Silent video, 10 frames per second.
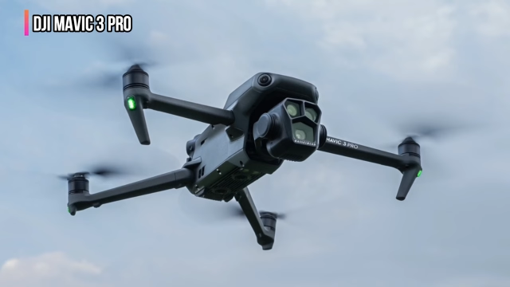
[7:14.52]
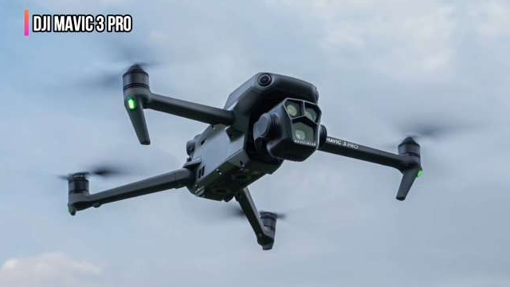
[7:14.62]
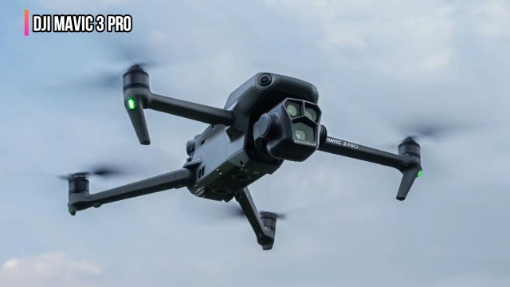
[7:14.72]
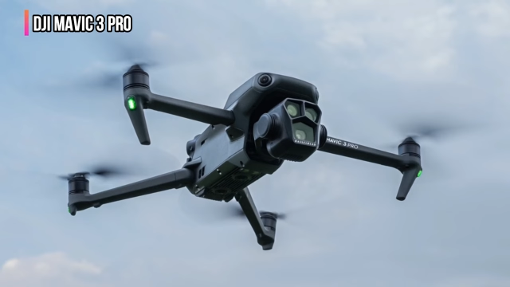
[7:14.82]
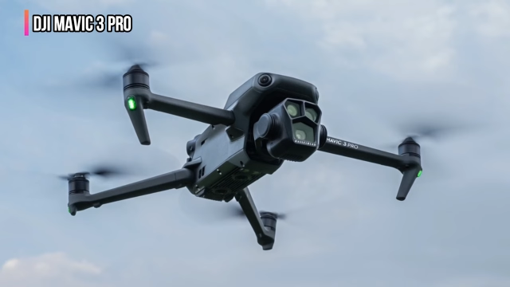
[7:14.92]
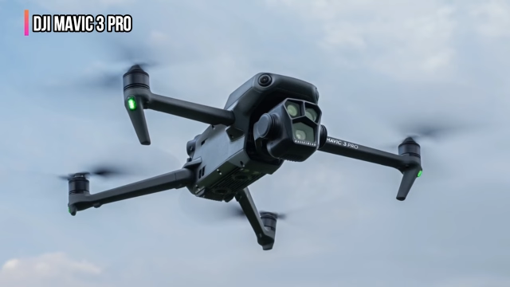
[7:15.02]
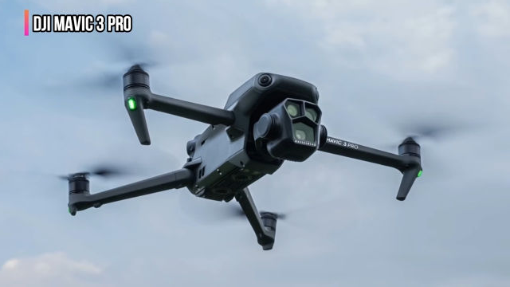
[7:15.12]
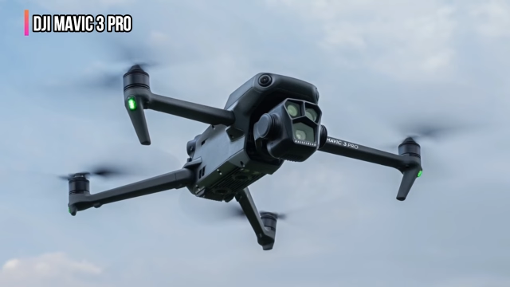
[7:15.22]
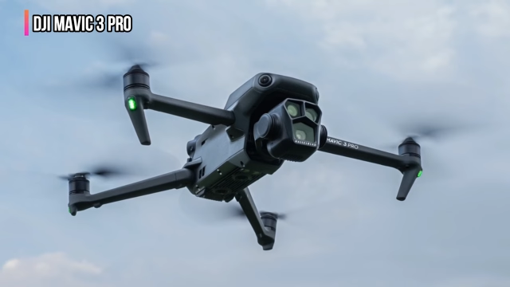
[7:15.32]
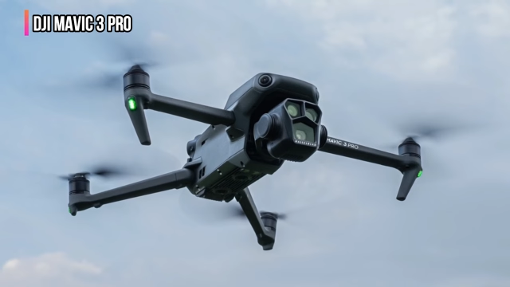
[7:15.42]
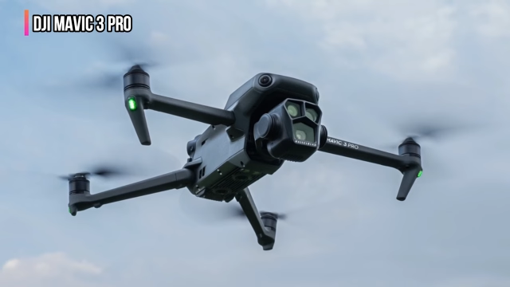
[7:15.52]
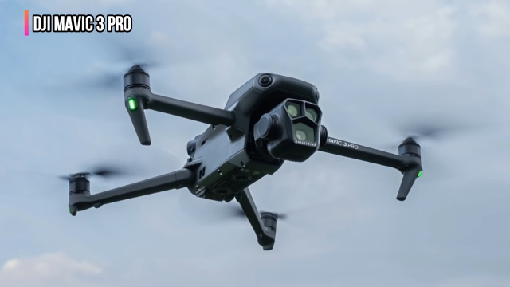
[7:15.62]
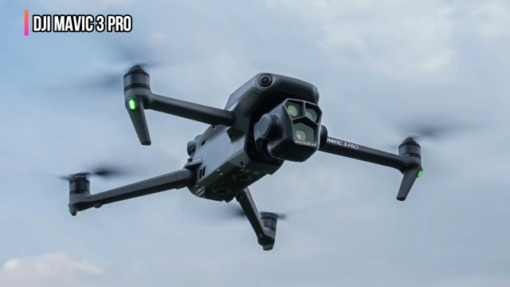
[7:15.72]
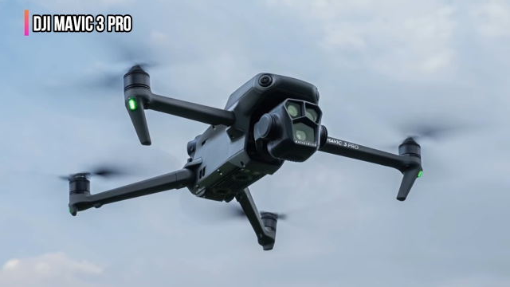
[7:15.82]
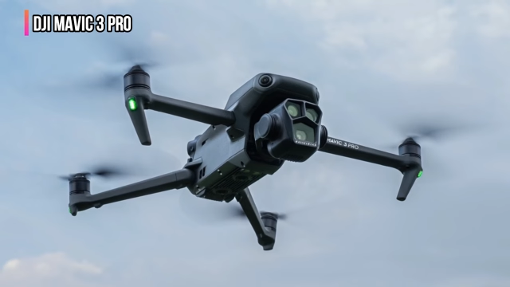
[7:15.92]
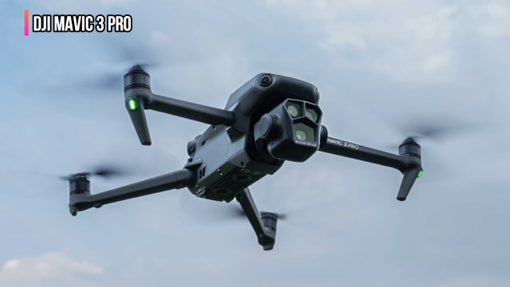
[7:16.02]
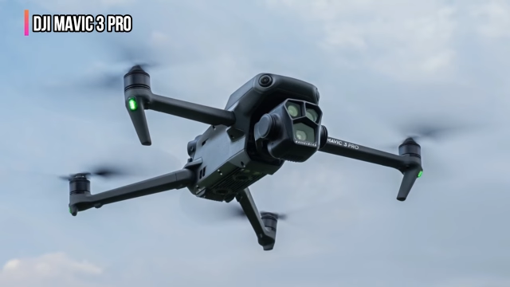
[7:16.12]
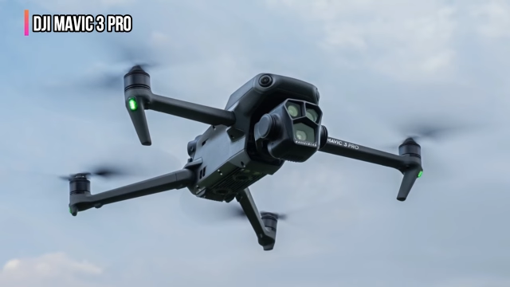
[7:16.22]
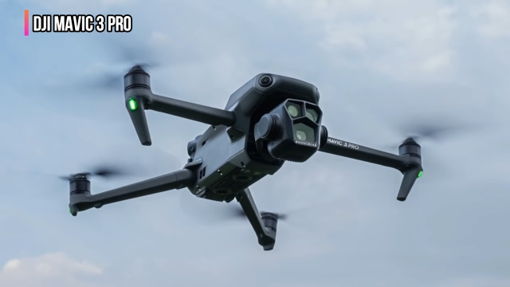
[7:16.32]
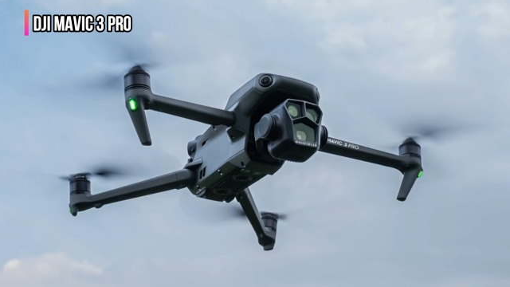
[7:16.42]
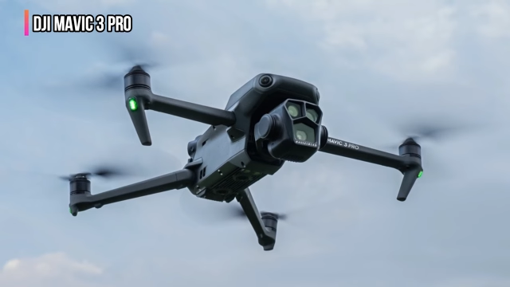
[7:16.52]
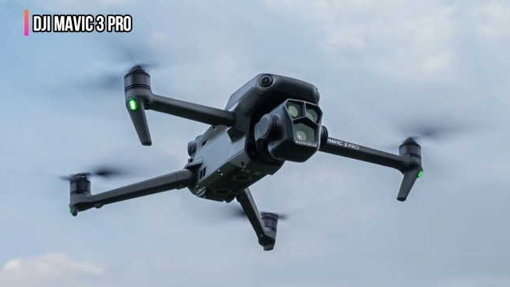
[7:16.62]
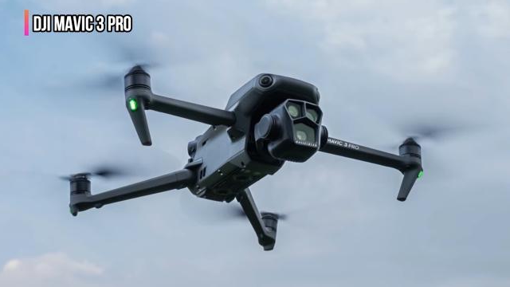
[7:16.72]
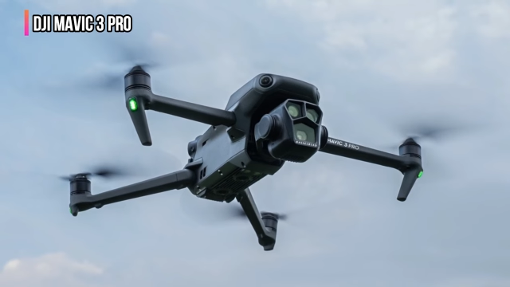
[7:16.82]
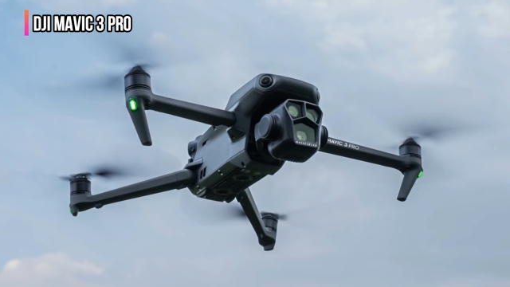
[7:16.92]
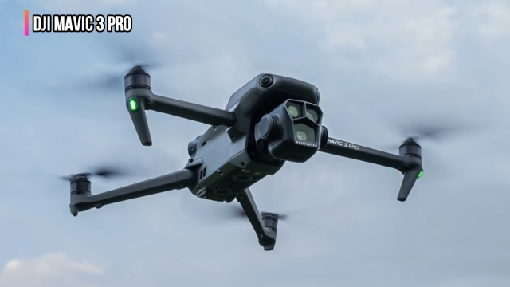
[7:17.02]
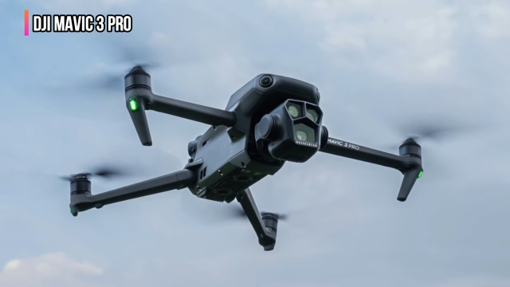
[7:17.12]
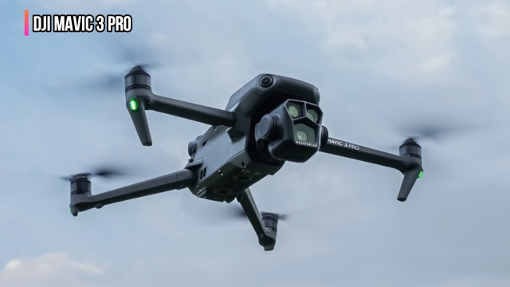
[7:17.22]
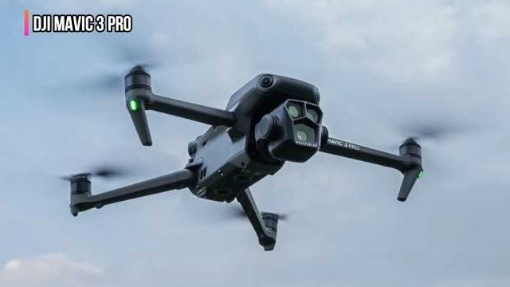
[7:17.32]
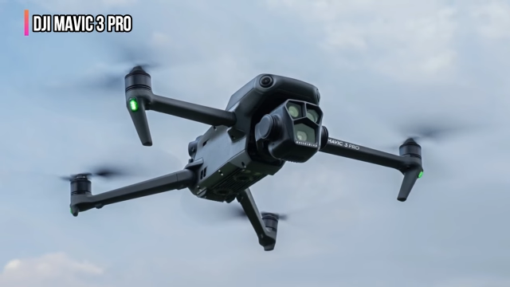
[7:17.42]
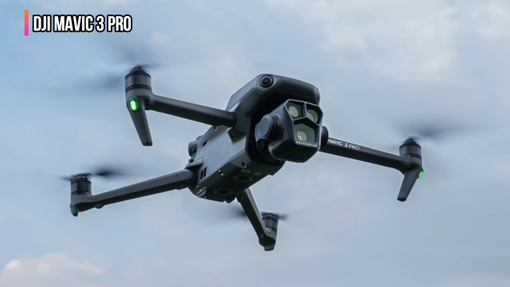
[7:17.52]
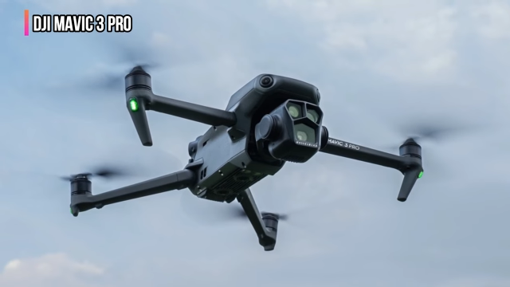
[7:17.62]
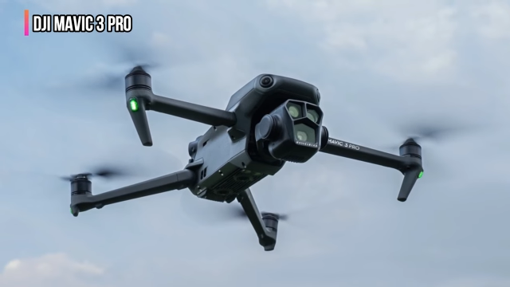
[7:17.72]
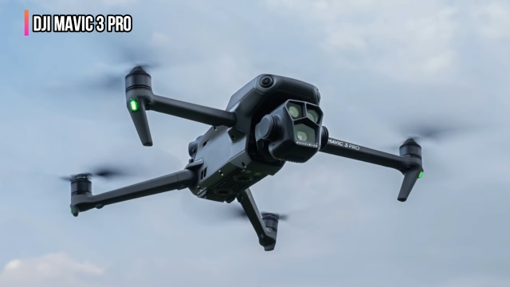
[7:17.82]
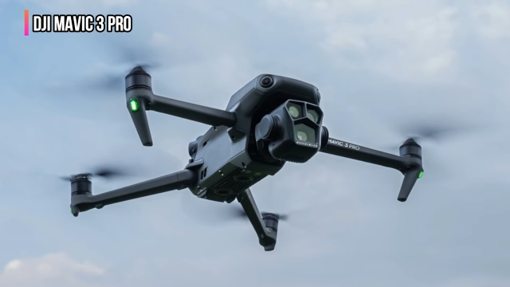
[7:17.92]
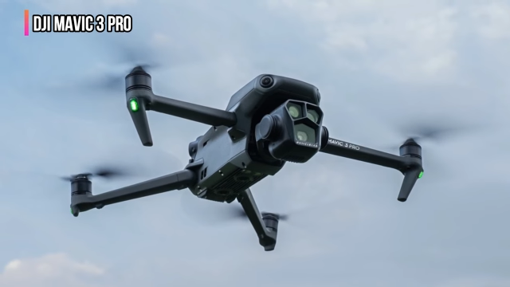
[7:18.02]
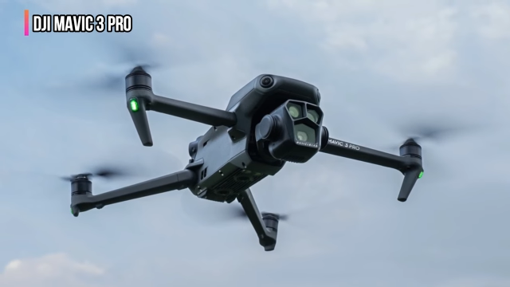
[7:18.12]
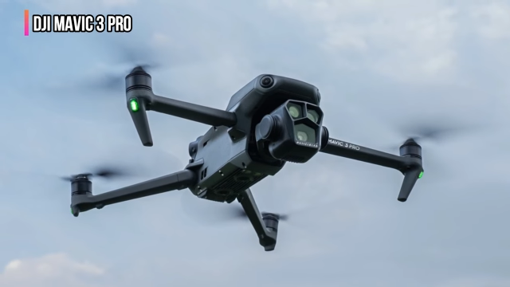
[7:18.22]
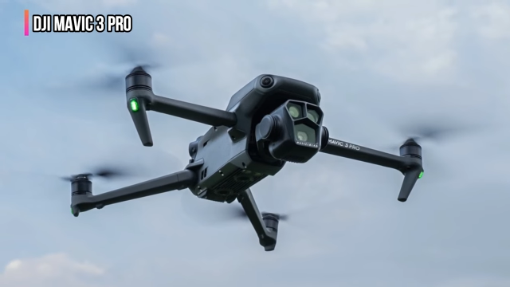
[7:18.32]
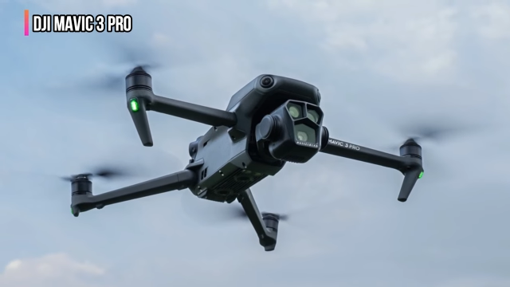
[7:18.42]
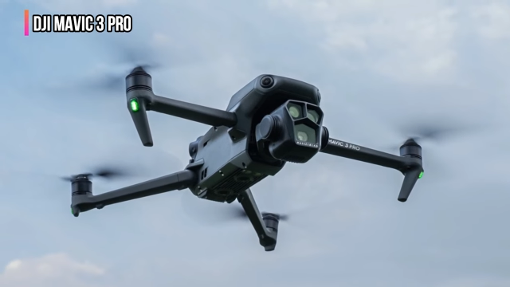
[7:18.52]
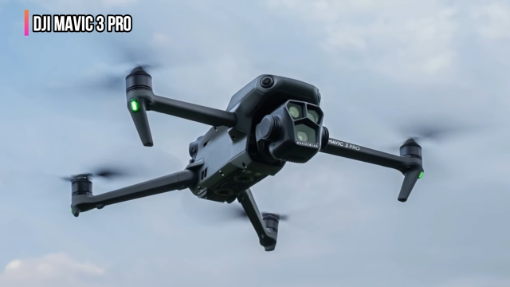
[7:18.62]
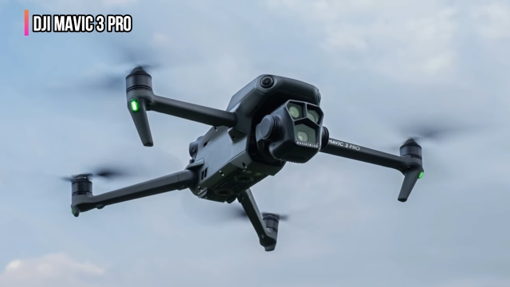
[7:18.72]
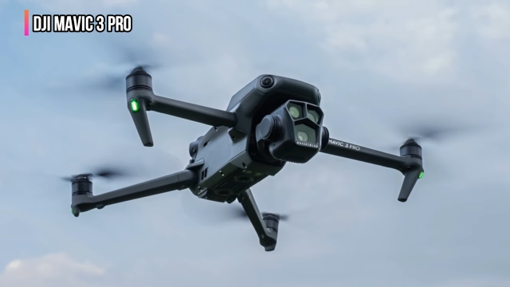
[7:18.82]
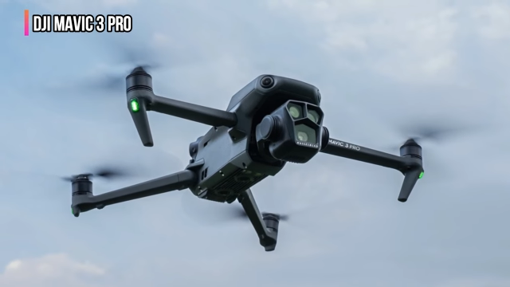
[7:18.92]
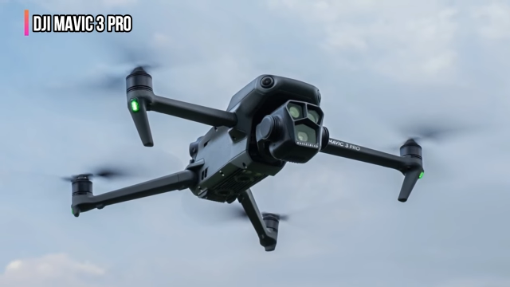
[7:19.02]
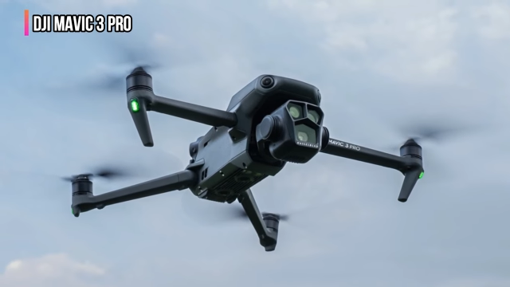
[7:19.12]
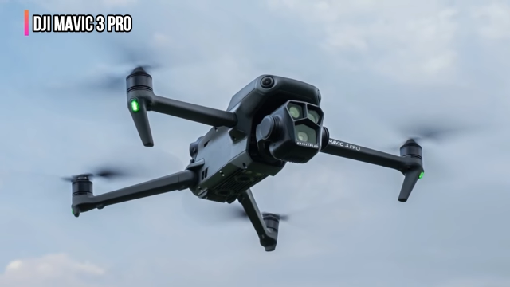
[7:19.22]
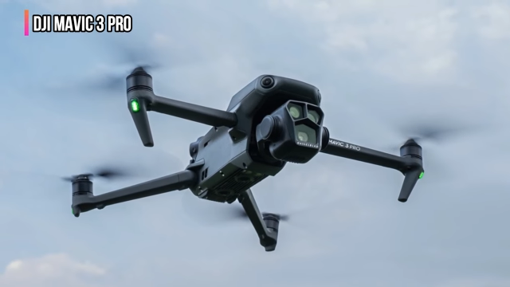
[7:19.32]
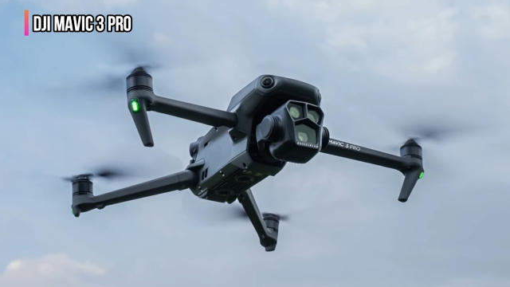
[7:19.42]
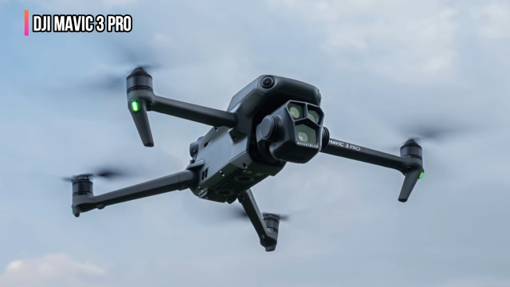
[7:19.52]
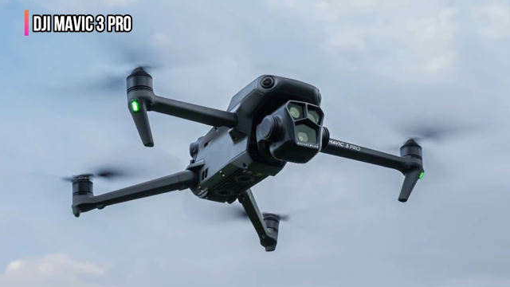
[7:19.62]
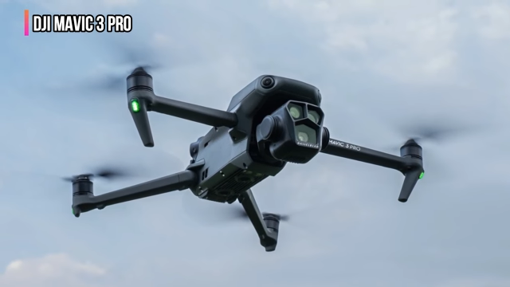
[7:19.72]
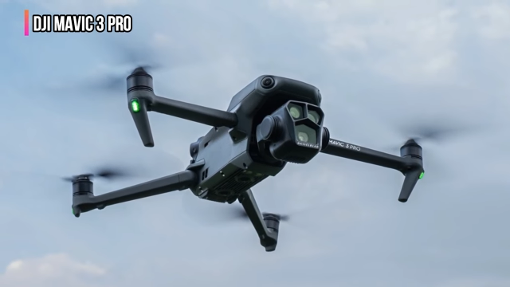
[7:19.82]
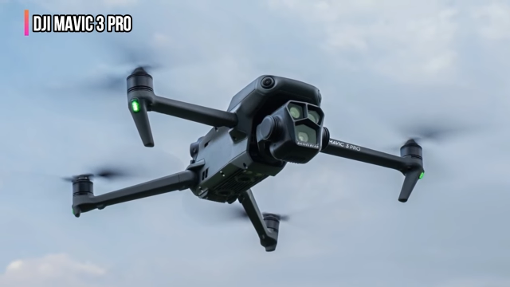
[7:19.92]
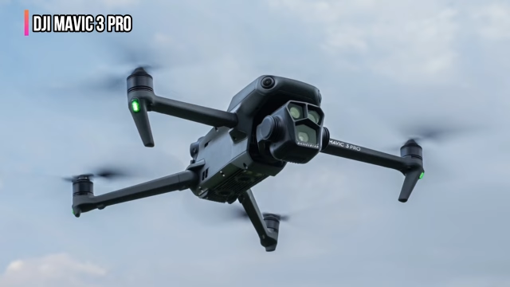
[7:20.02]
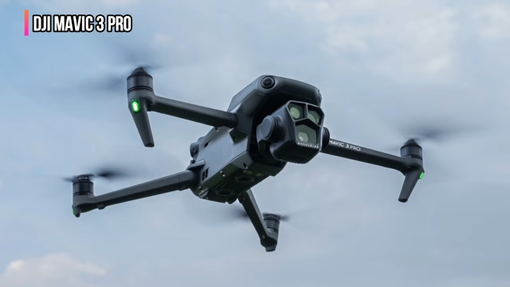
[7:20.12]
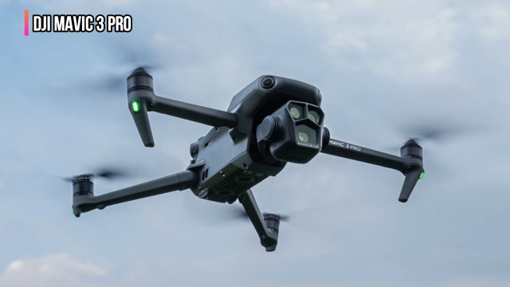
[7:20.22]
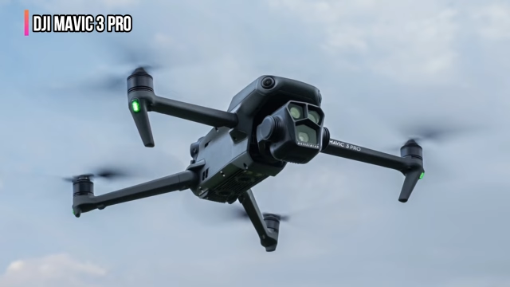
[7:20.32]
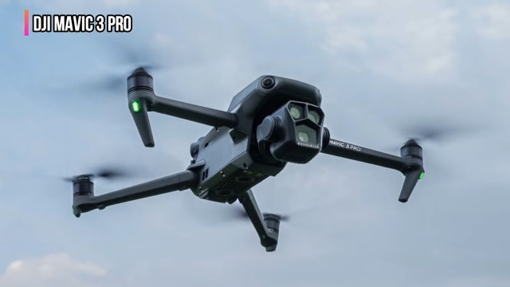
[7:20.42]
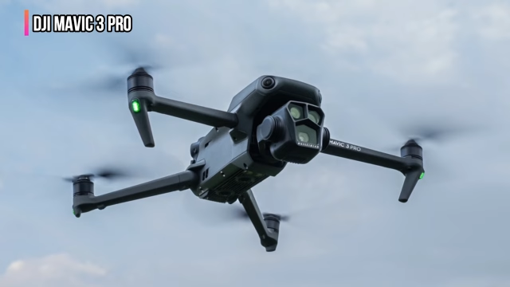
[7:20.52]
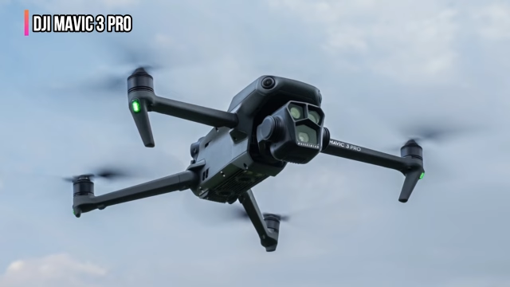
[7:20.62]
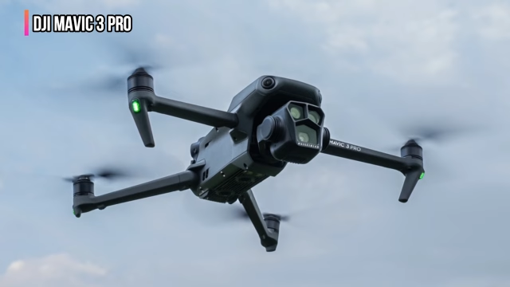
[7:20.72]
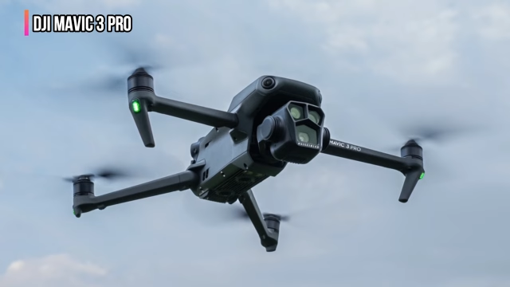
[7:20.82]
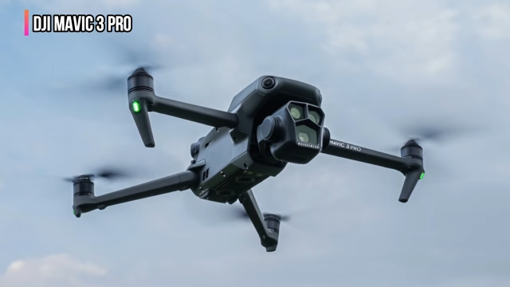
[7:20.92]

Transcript: (no speaker visible)